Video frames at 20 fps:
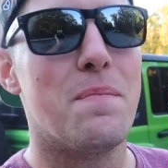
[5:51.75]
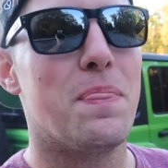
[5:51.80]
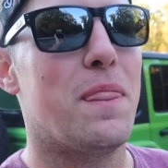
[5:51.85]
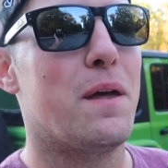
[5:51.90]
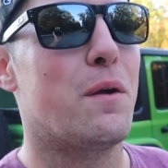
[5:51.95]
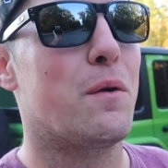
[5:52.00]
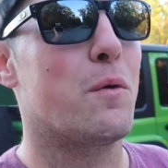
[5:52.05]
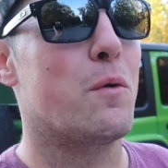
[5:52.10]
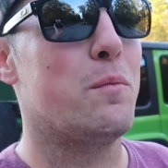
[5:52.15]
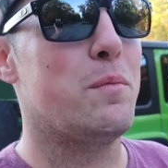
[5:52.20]

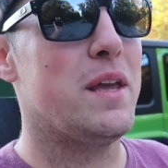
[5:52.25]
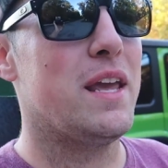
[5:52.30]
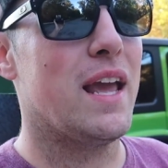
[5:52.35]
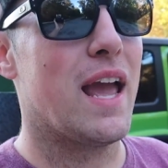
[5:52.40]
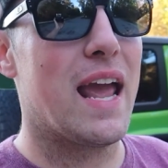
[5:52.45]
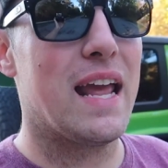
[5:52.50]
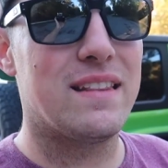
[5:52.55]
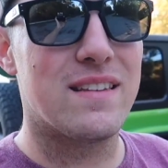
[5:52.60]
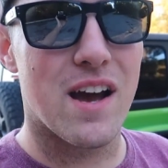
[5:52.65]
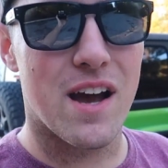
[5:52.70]
There will be
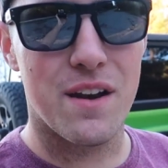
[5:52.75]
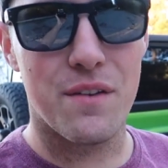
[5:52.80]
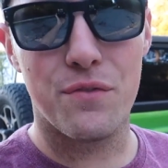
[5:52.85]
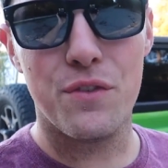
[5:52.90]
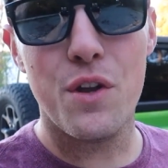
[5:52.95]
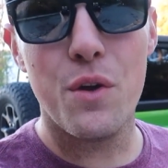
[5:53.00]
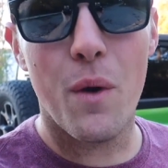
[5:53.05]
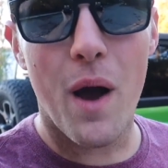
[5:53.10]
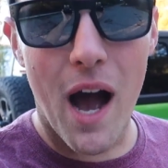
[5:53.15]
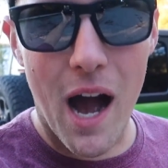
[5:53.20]
a ton of
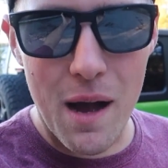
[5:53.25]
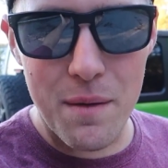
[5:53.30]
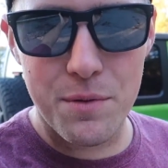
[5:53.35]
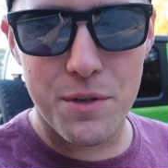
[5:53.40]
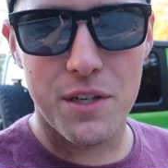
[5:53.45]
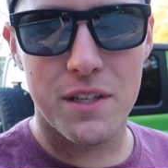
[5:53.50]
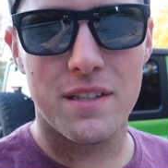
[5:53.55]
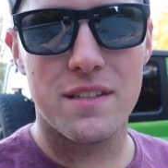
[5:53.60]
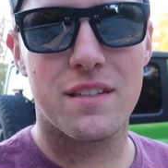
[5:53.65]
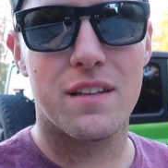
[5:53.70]
new
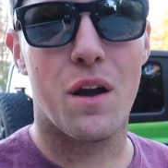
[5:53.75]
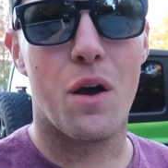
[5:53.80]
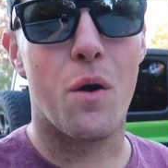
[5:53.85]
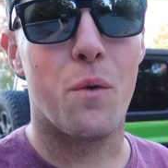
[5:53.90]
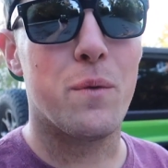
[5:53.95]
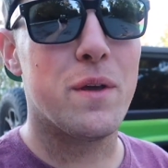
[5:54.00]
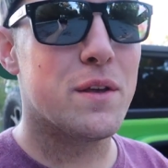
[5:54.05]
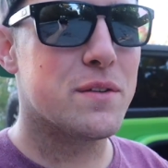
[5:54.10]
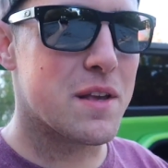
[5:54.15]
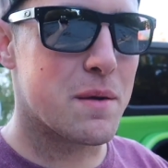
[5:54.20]
options,
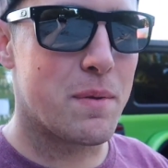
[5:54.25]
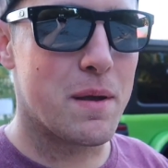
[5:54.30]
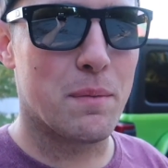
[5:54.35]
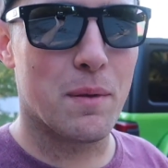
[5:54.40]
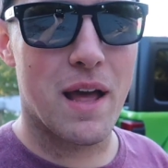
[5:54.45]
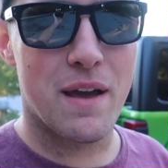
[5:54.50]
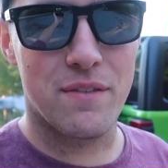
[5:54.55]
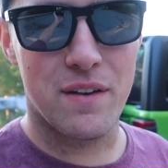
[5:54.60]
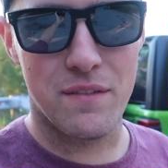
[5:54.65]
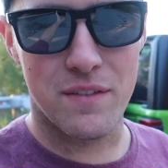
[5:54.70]
wheels that
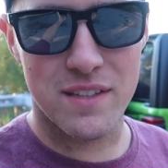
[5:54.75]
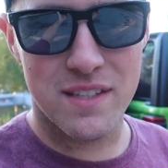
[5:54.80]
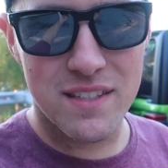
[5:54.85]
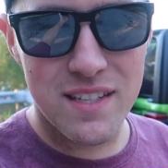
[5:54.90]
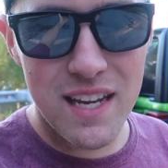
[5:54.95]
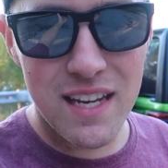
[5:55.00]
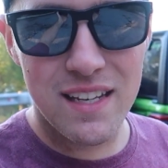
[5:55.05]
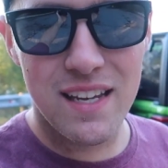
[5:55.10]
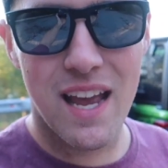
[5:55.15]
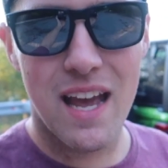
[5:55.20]
people haven't even
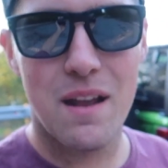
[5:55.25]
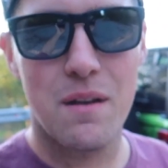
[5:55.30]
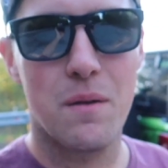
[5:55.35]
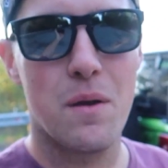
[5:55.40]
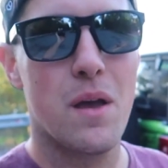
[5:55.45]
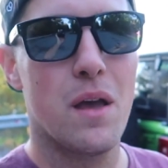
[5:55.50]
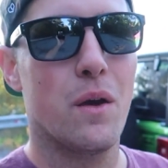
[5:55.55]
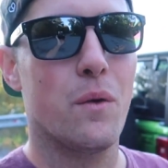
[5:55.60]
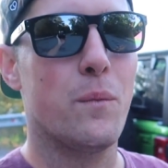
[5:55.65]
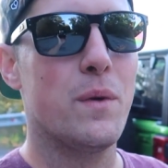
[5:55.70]
seen yet,
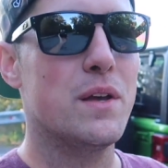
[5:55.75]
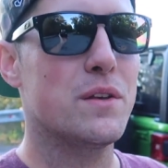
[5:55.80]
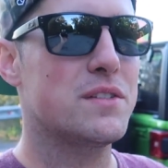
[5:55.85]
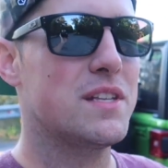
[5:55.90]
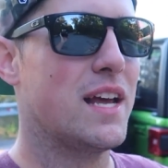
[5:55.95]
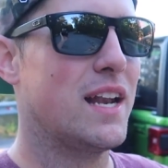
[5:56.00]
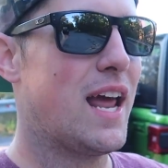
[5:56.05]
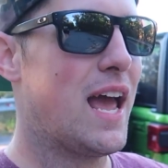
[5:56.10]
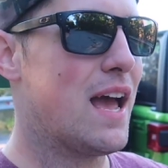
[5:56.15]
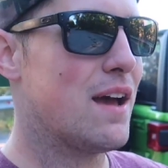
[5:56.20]
wheels
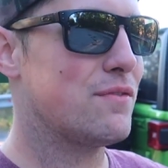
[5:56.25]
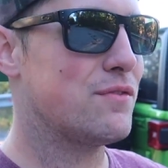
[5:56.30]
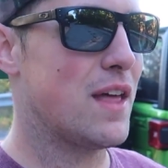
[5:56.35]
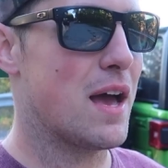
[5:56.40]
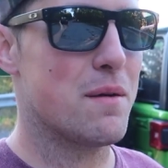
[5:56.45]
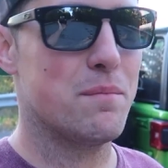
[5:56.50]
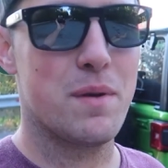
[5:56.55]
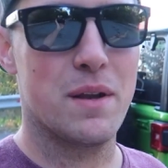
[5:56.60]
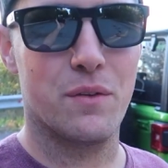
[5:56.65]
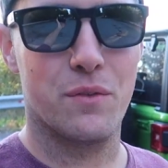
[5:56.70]
that have
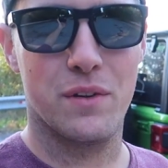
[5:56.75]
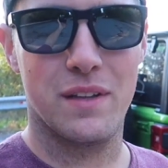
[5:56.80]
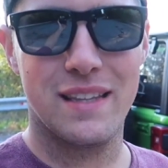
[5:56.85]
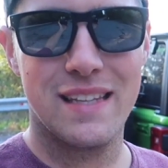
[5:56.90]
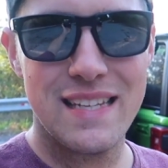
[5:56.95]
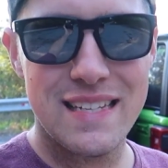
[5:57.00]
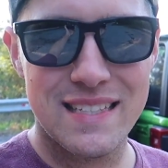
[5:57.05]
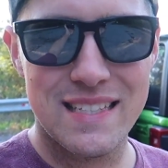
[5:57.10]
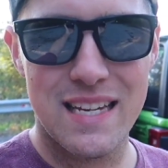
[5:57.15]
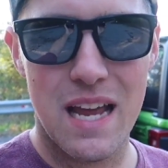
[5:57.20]
not been
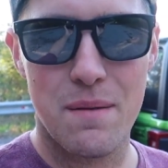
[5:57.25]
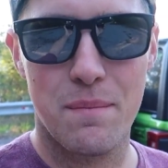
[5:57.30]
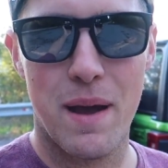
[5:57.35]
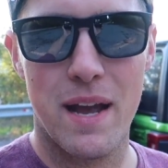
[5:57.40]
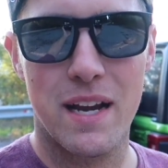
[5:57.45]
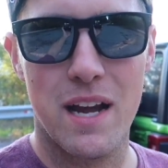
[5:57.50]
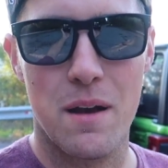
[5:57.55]
released yet by